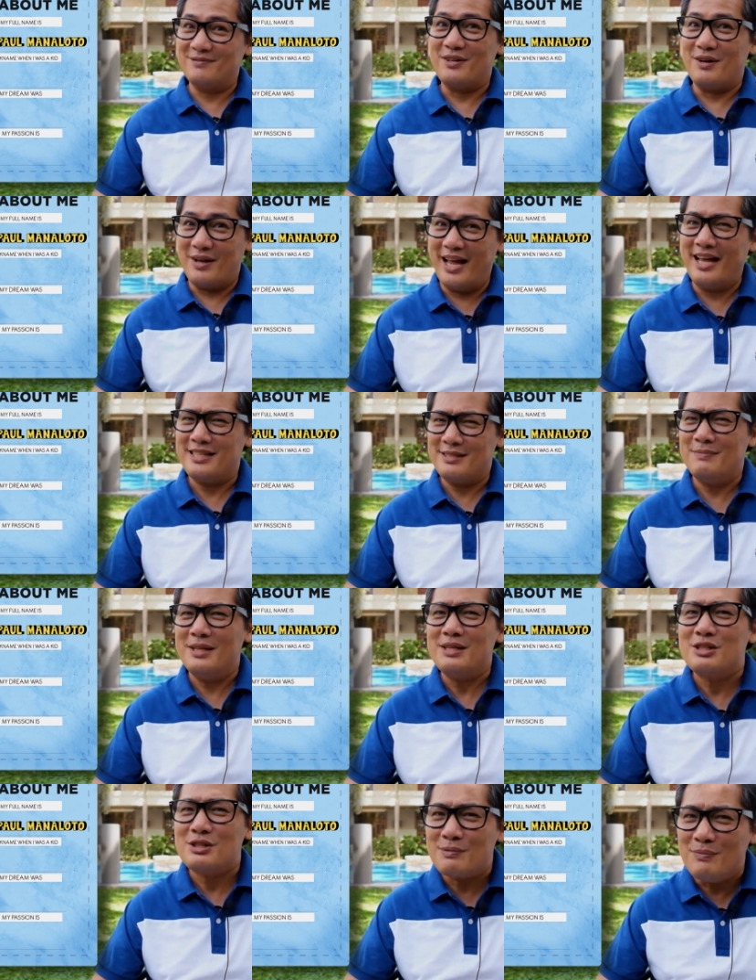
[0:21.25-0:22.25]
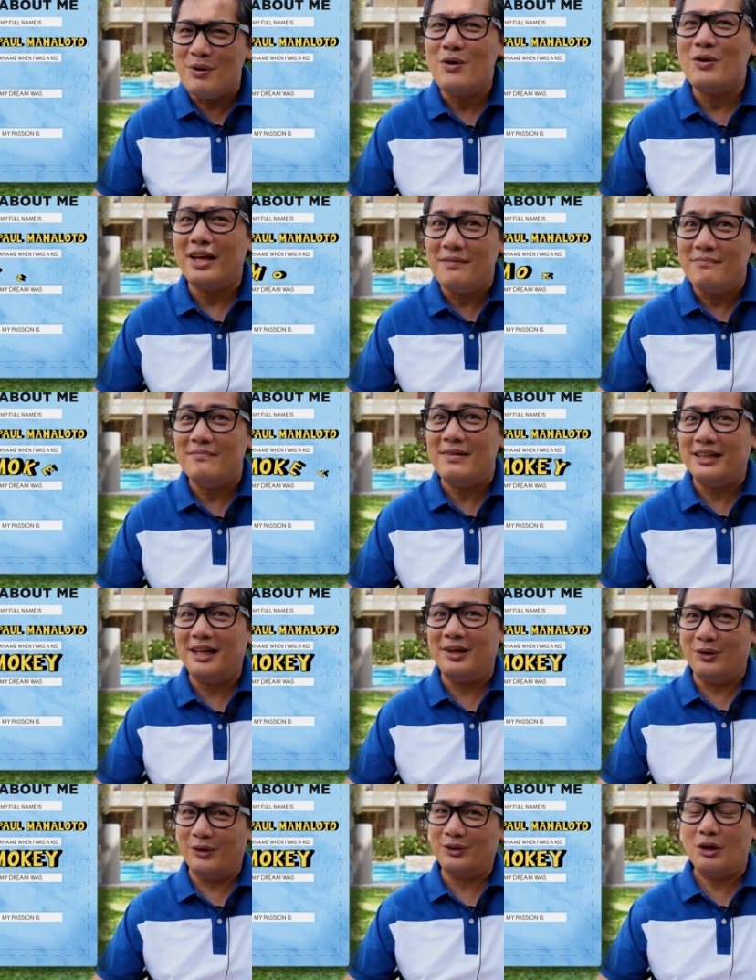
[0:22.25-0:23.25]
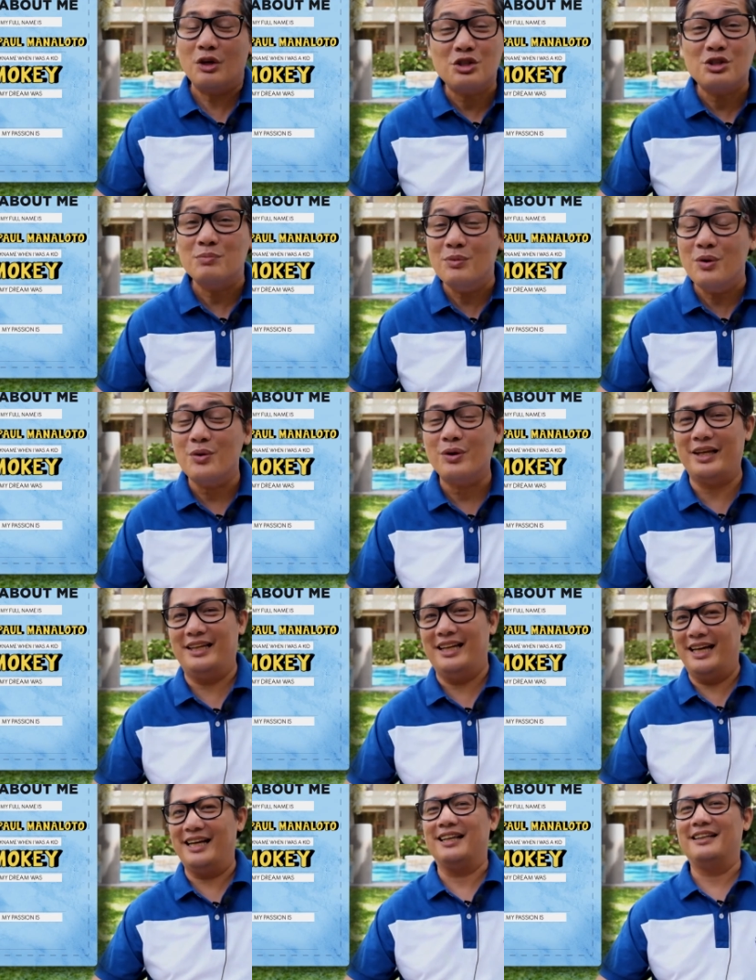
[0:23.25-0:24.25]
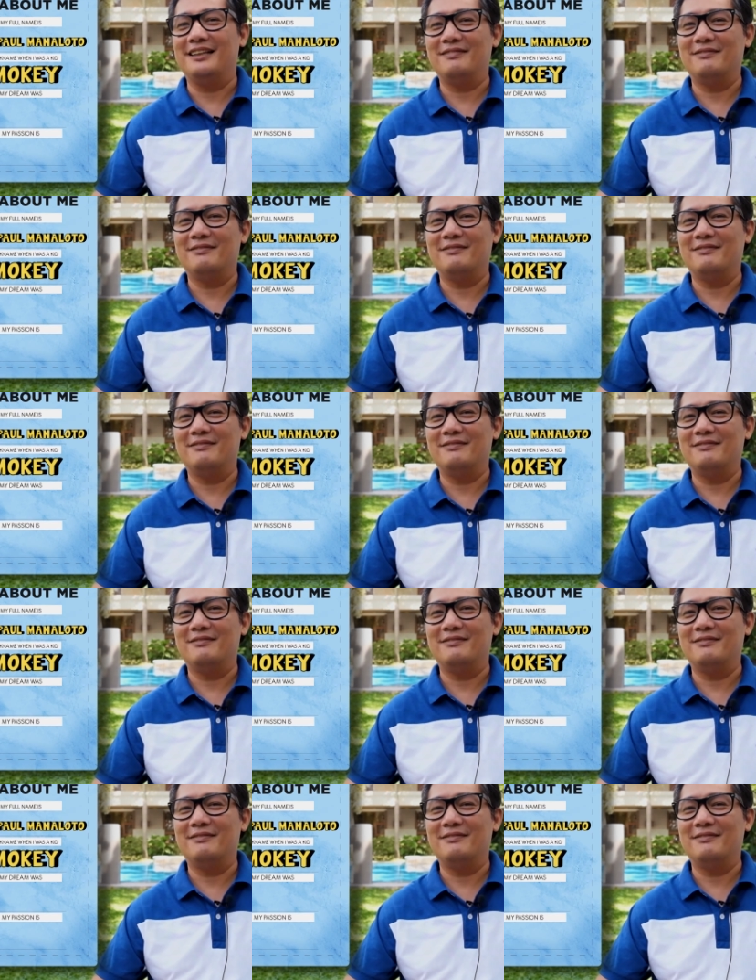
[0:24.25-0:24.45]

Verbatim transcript: has been Smokey Manaloto or Smokey na.